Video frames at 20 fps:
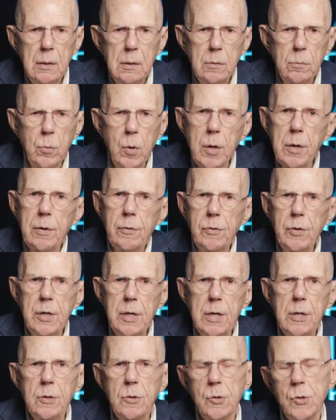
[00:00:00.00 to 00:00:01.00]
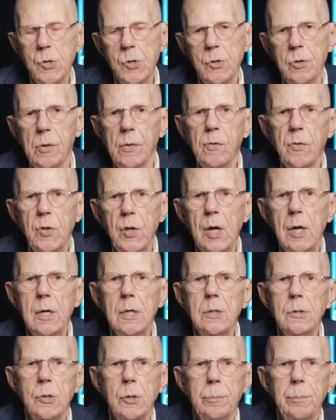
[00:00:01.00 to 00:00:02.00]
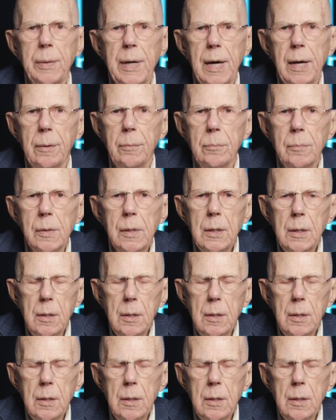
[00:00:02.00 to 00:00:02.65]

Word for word: One of the interesting things about